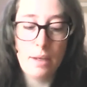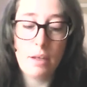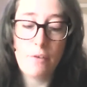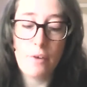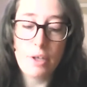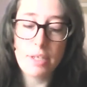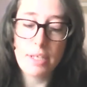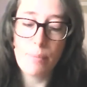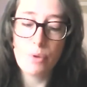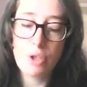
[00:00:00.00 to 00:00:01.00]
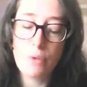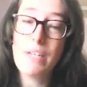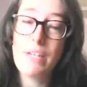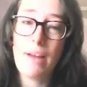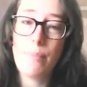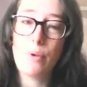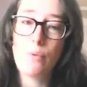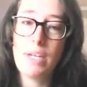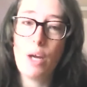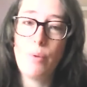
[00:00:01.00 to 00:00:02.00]
Their first step was to revamp and
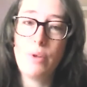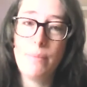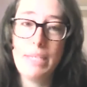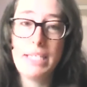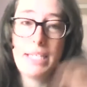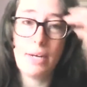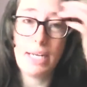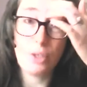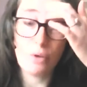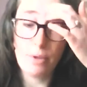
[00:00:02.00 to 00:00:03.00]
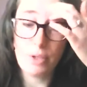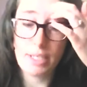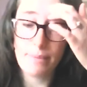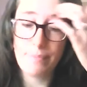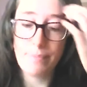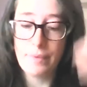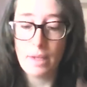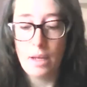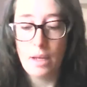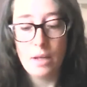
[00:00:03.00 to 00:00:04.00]
reopen the Military History Museum
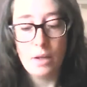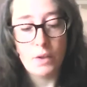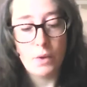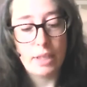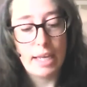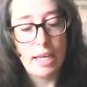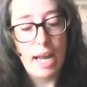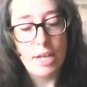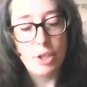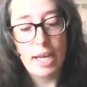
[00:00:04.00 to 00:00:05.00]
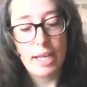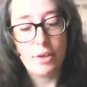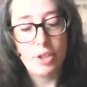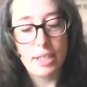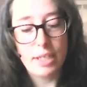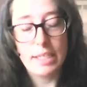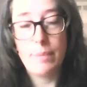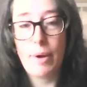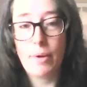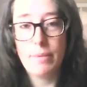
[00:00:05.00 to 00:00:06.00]
so that they could educate their citizens
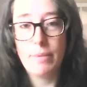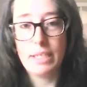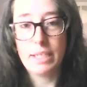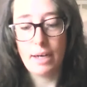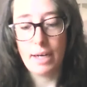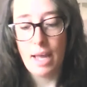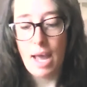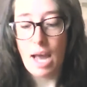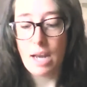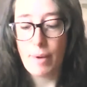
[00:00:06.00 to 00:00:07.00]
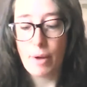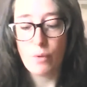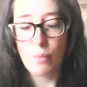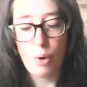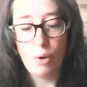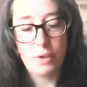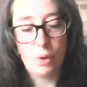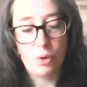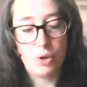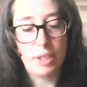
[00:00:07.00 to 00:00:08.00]
about the military and about the role of
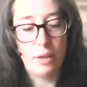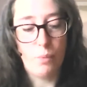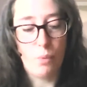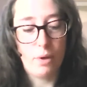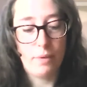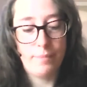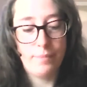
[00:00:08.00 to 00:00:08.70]
soldiers in the war.